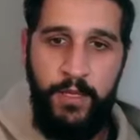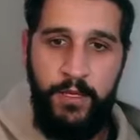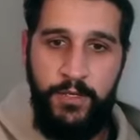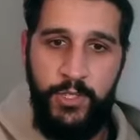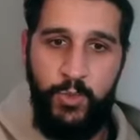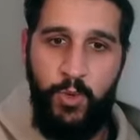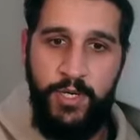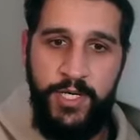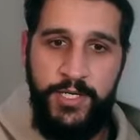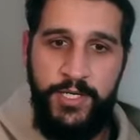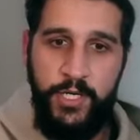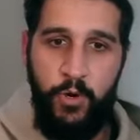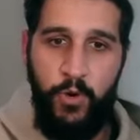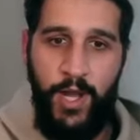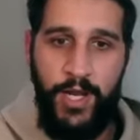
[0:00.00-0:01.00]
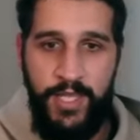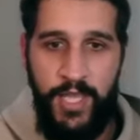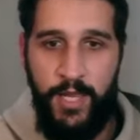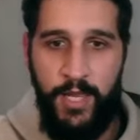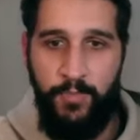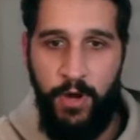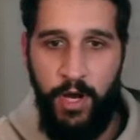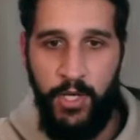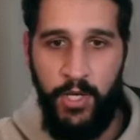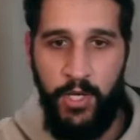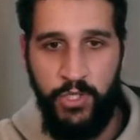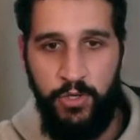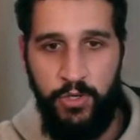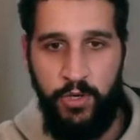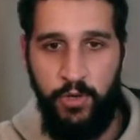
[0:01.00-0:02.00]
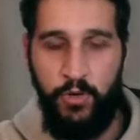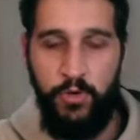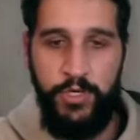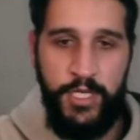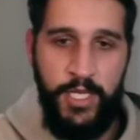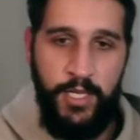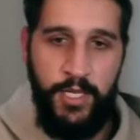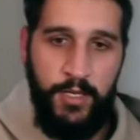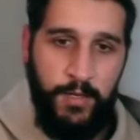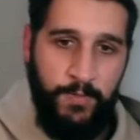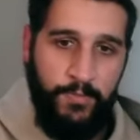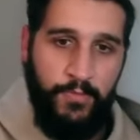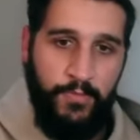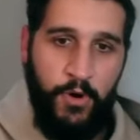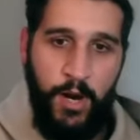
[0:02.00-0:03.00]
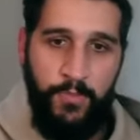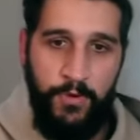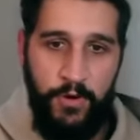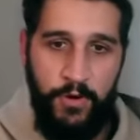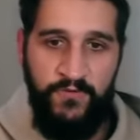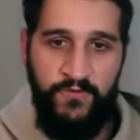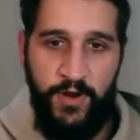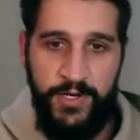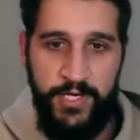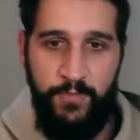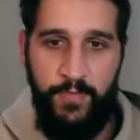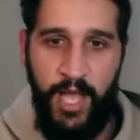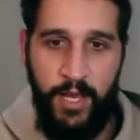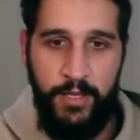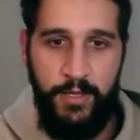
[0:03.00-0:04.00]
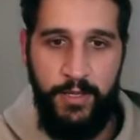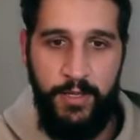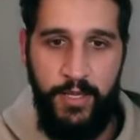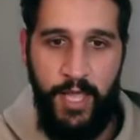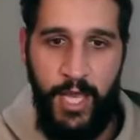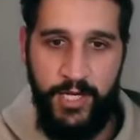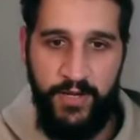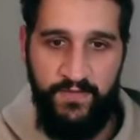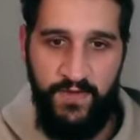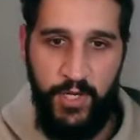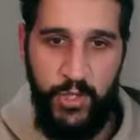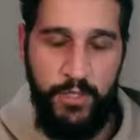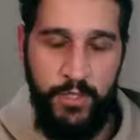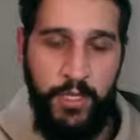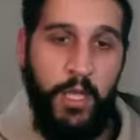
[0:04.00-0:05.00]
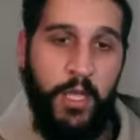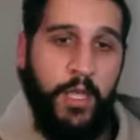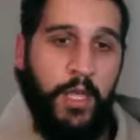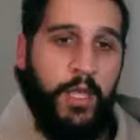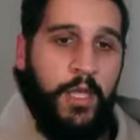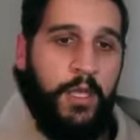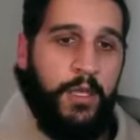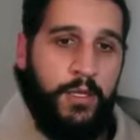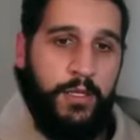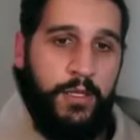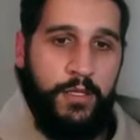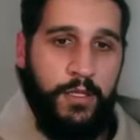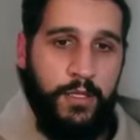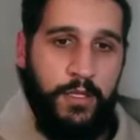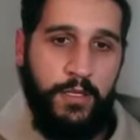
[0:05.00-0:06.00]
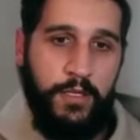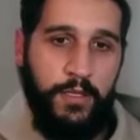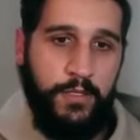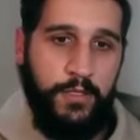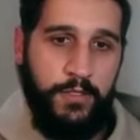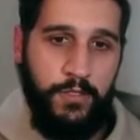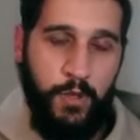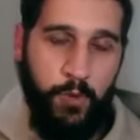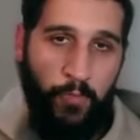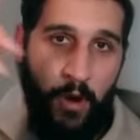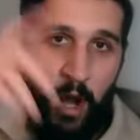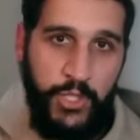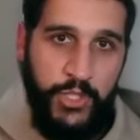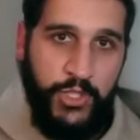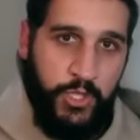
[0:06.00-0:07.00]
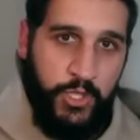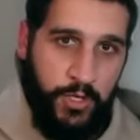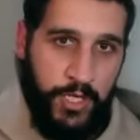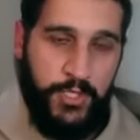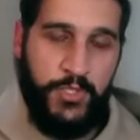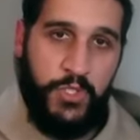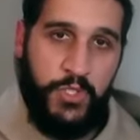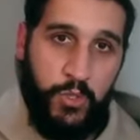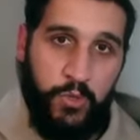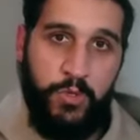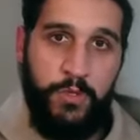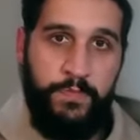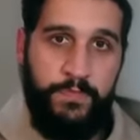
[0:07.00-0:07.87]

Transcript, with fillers: does one need to correct the head posture in order to get proper front and back activation? Your posture is you